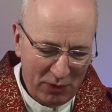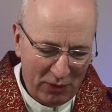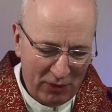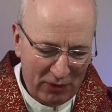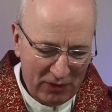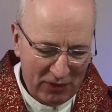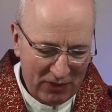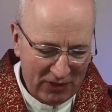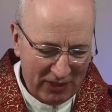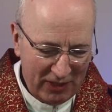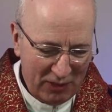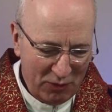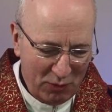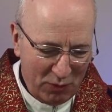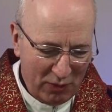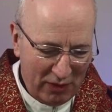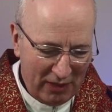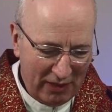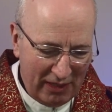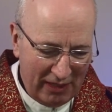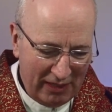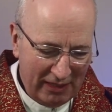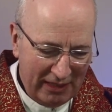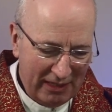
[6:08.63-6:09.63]
Paul says, we're
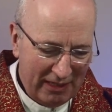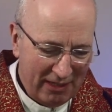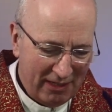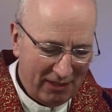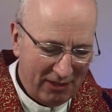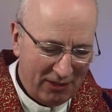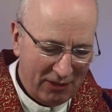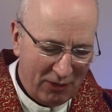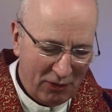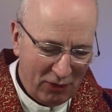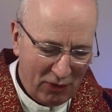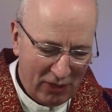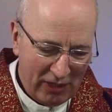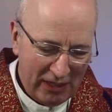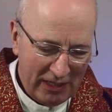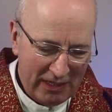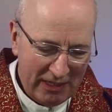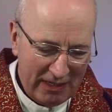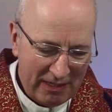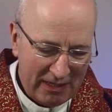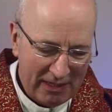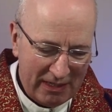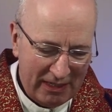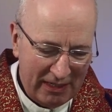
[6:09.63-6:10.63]
aligned on
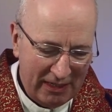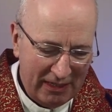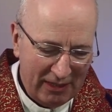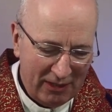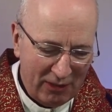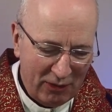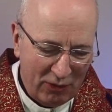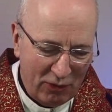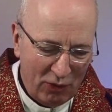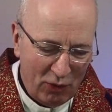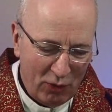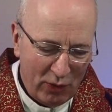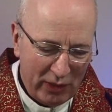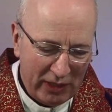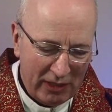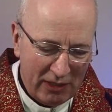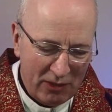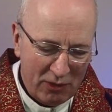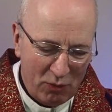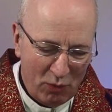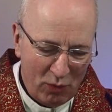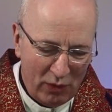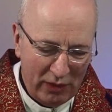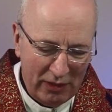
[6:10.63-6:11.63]
Christ, growing
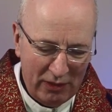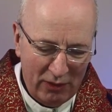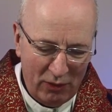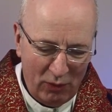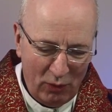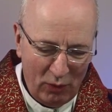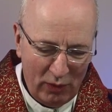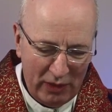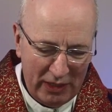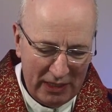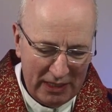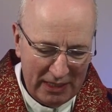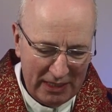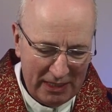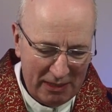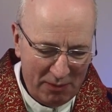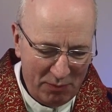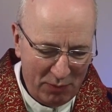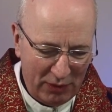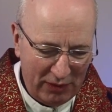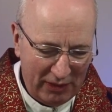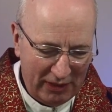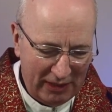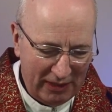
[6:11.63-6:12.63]
into one holy
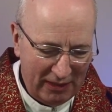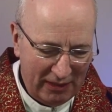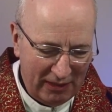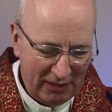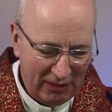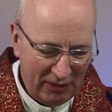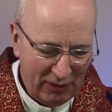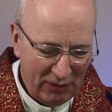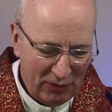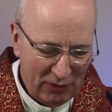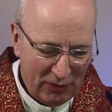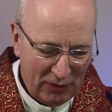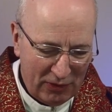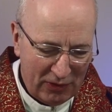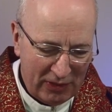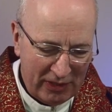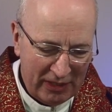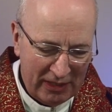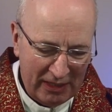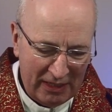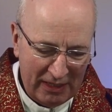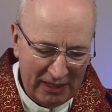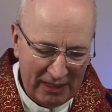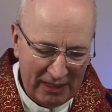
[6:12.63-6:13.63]
temple in the Lord.